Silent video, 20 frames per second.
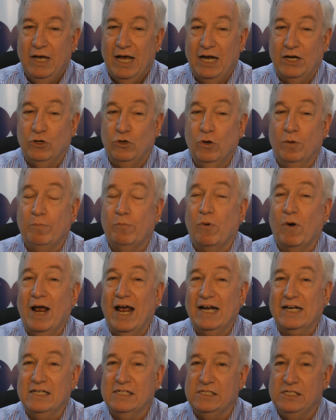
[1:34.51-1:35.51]
and good
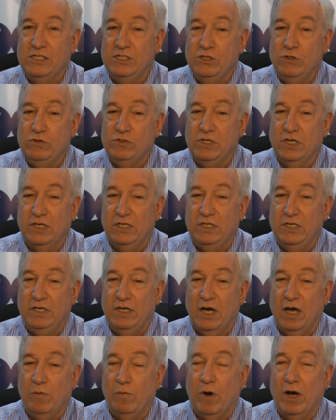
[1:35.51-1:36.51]
practices using
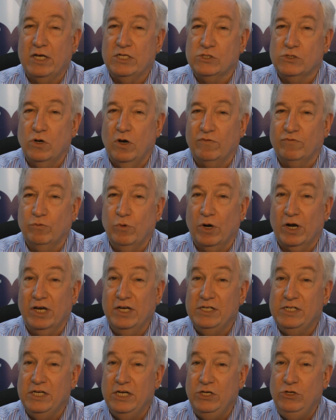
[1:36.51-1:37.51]
DIY software
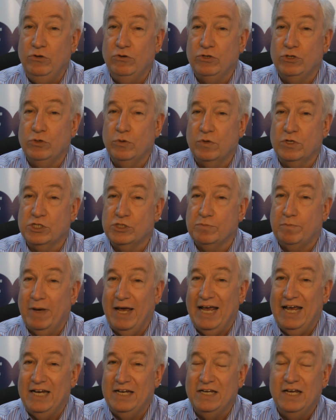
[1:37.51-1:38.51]
continue to
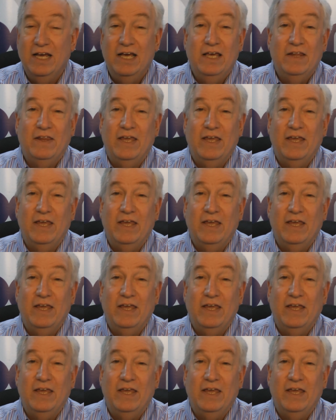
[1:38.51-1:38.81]
expand,